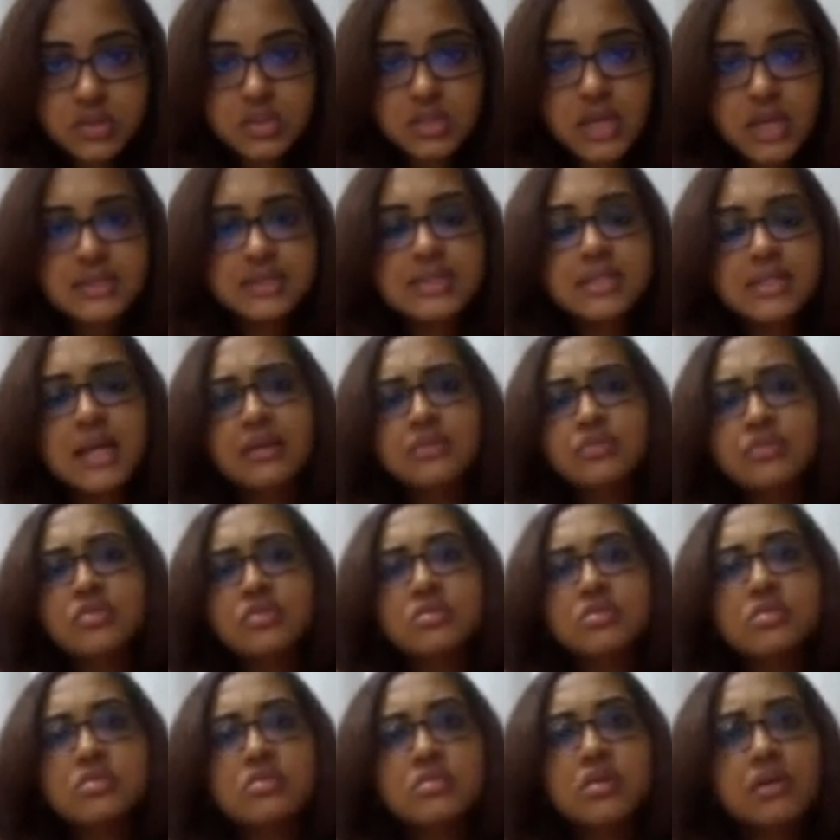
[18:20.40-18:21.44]

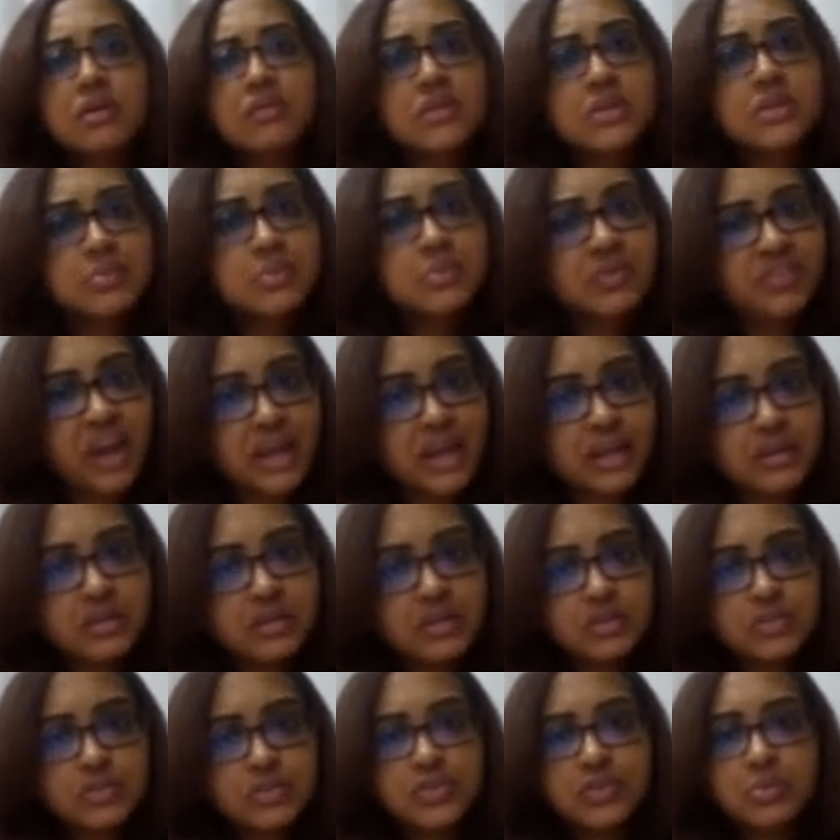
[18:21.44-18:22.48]
Extension service
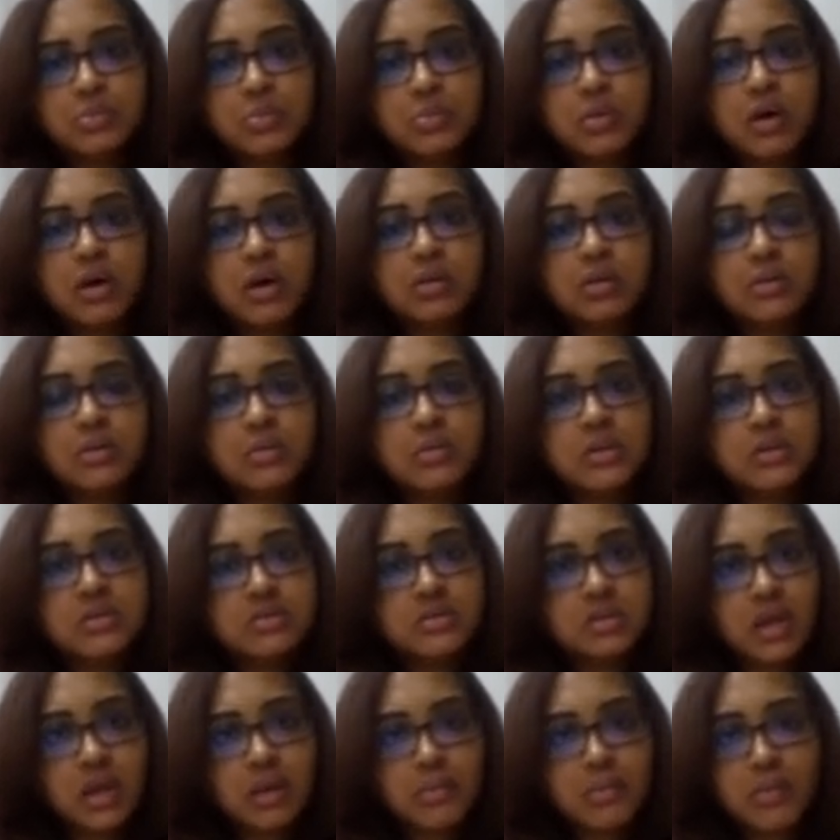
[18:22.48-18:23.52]
providers should work towards
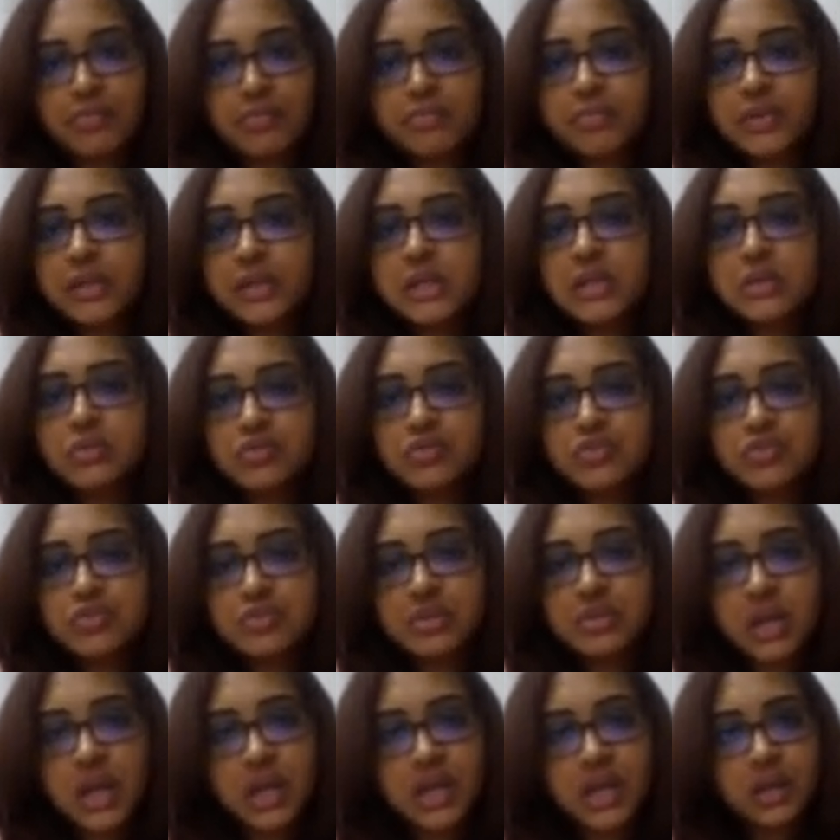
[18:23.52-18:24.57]
the aim of
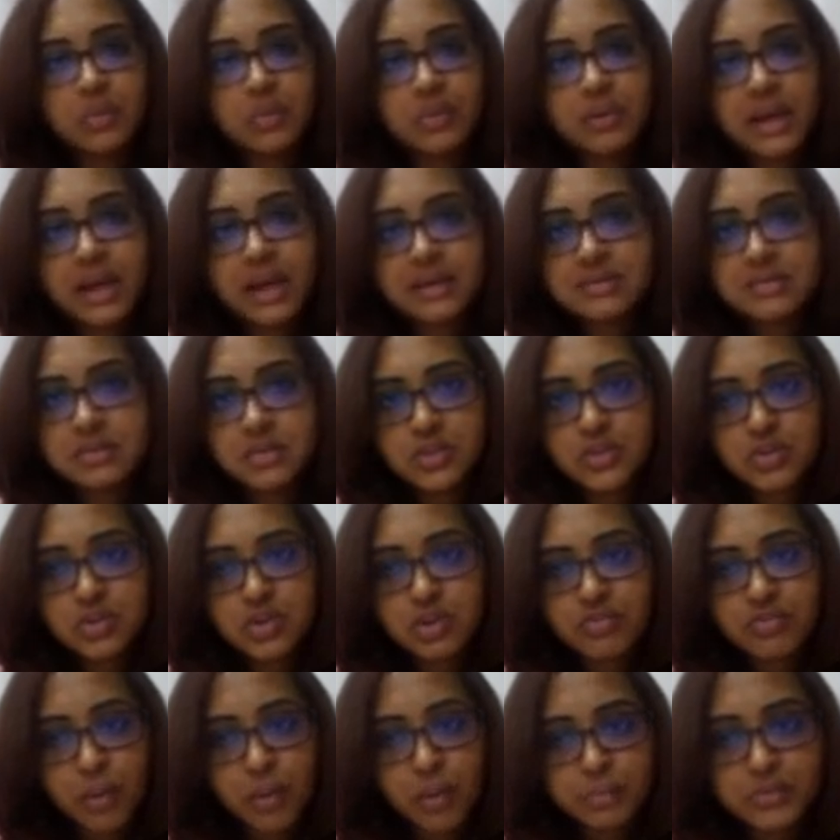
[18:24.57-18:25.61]
inclusion and equalization
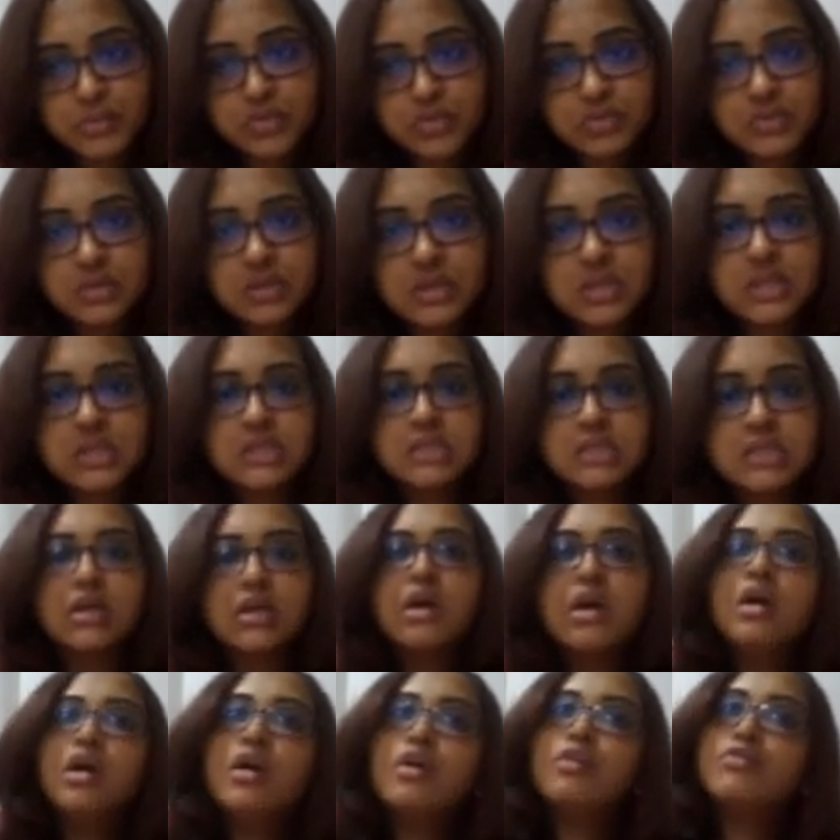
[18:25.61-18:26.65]
of opportunities
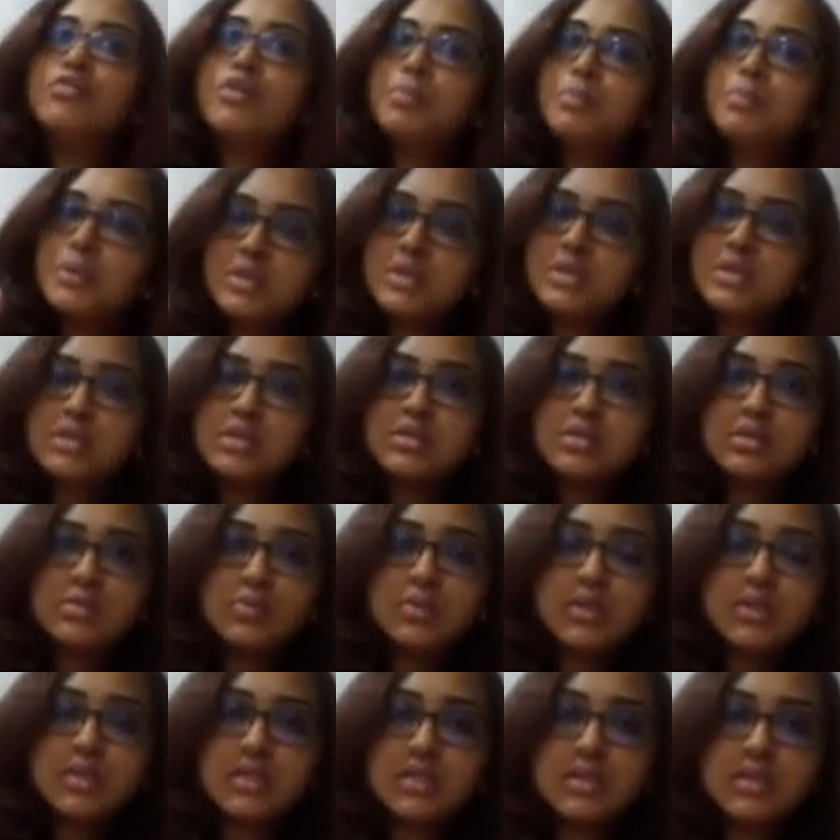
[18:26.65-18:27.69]
for persons
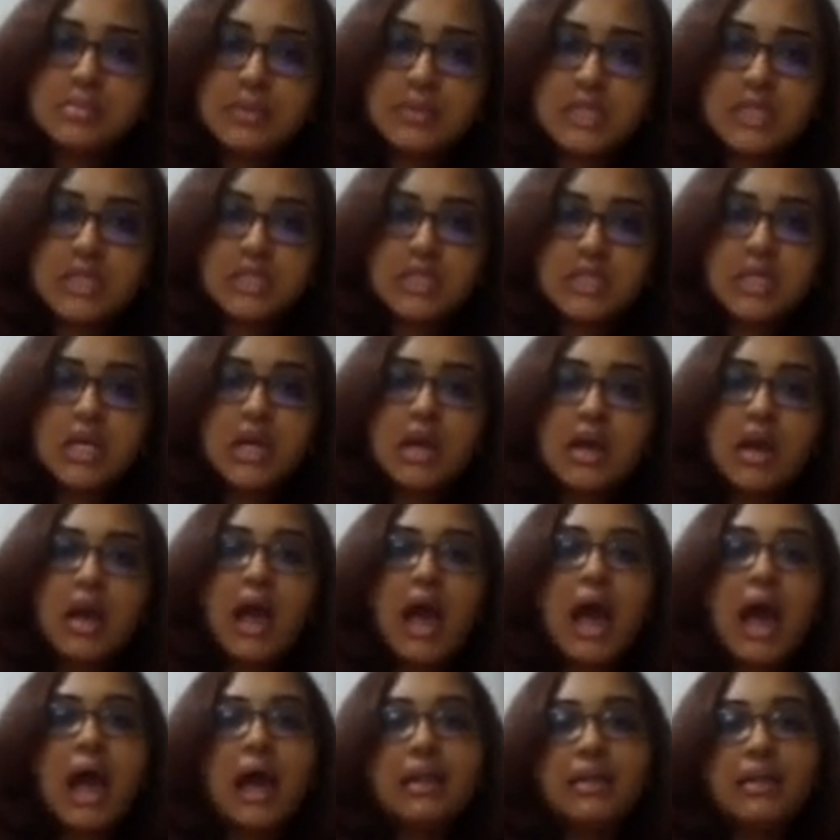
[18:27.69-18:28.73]
with disability,
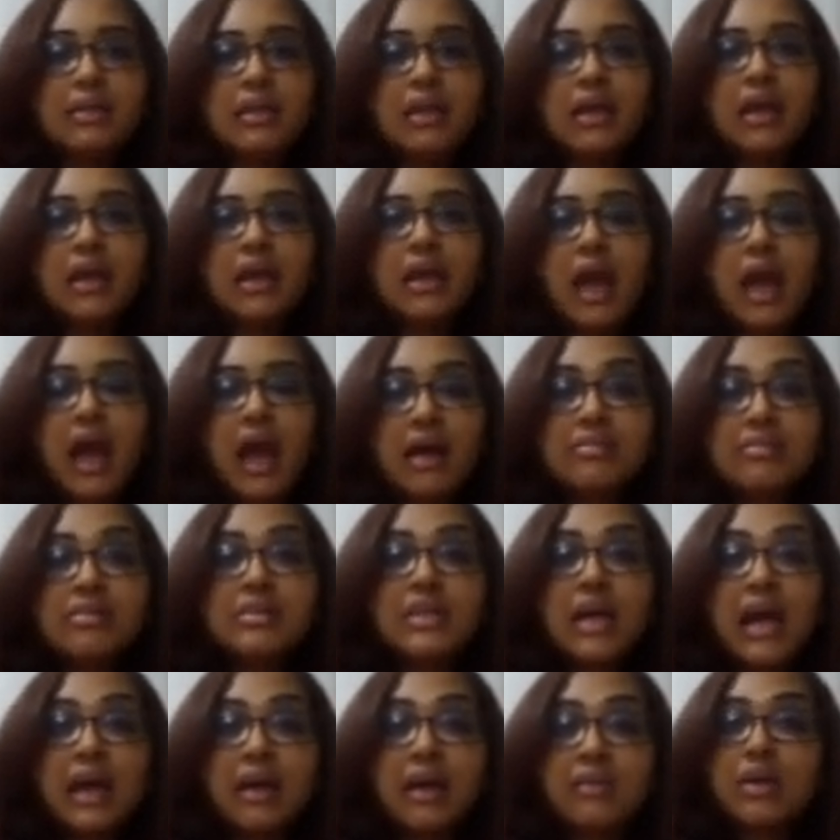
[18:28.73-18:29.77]
and they have a
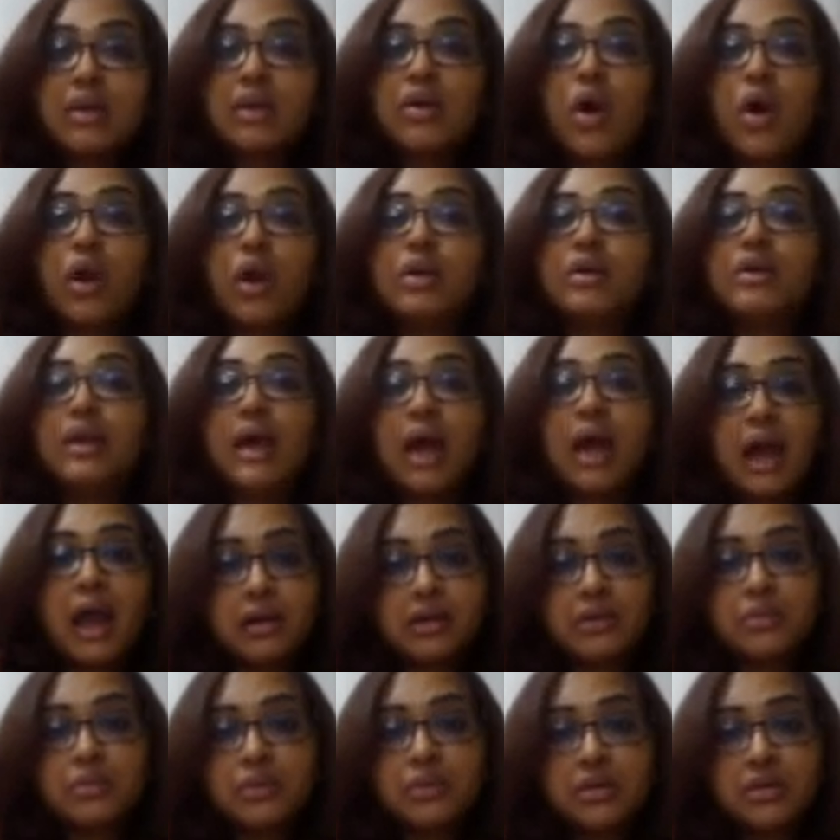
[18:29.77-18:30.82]
direct
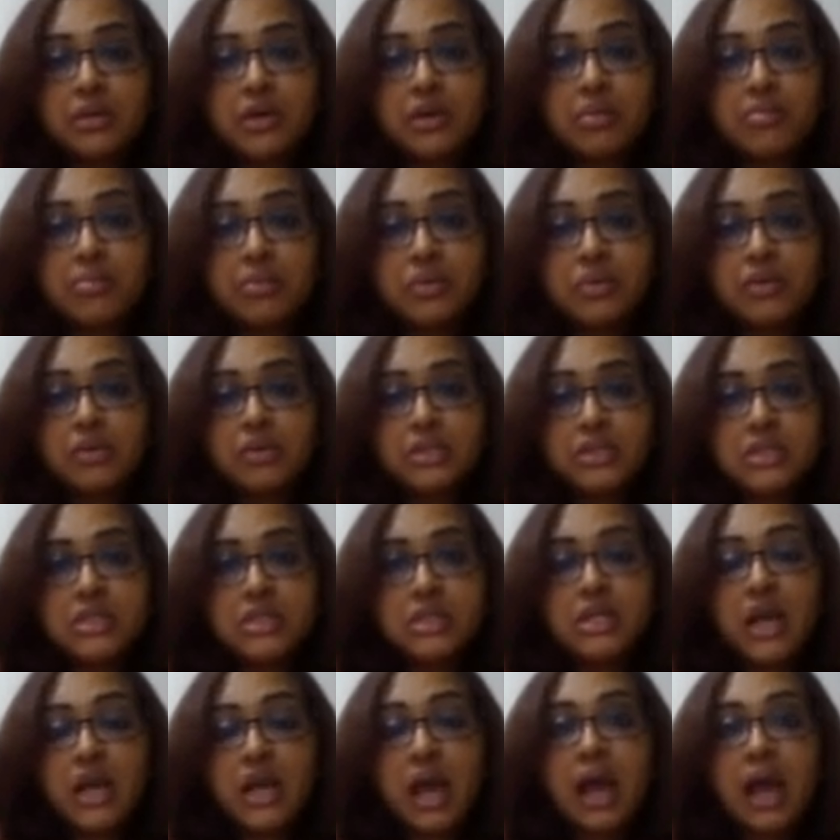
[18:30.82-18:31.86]
contact with the
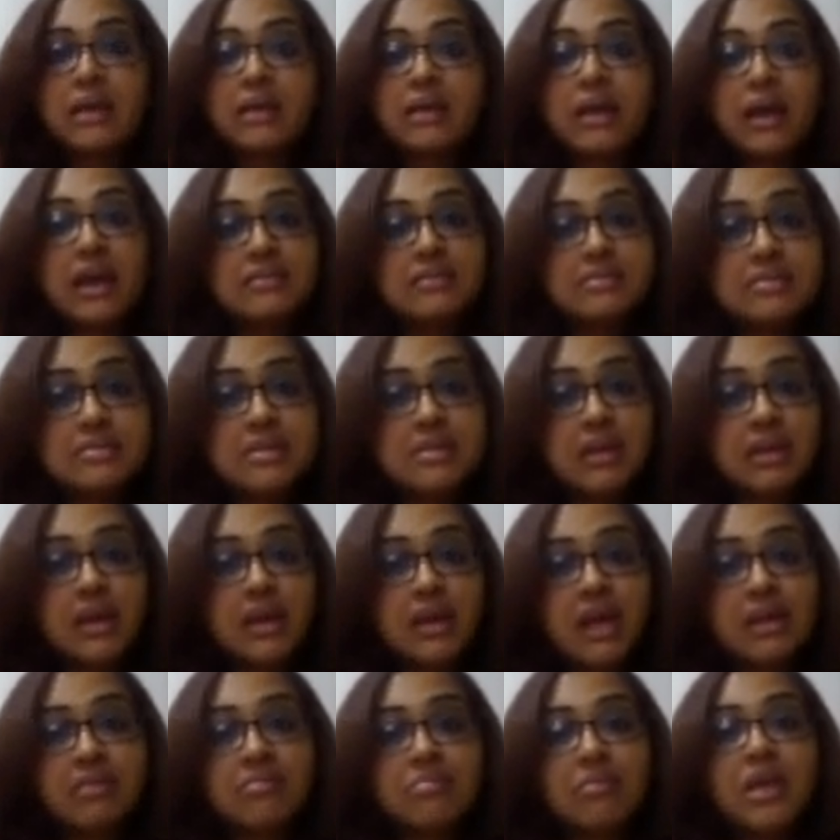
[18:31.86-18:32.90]
community, and hence they
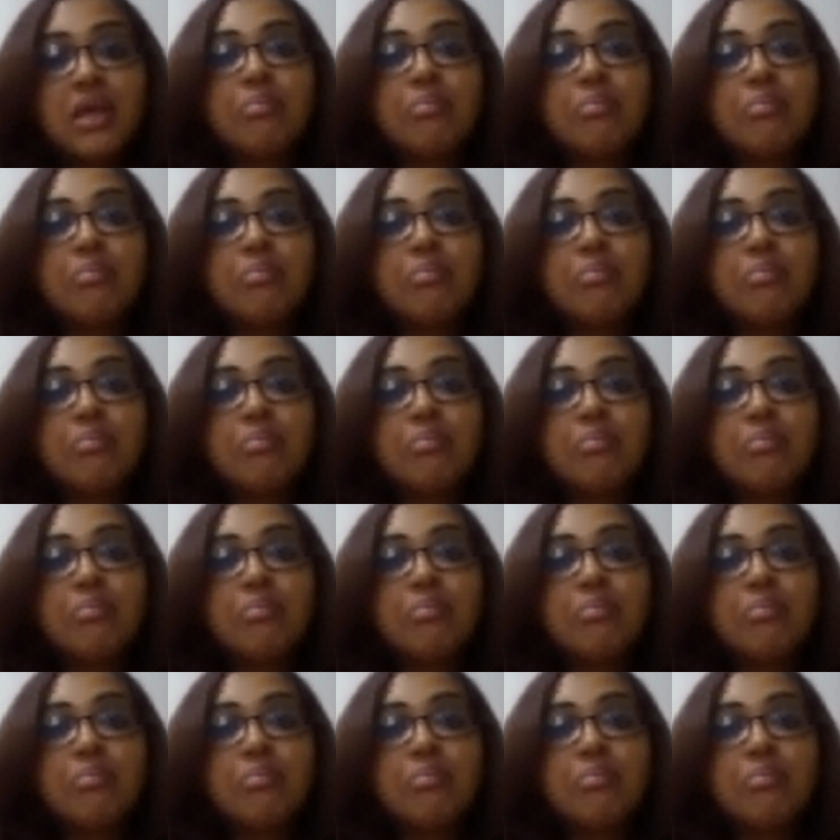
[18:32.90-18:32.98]
can make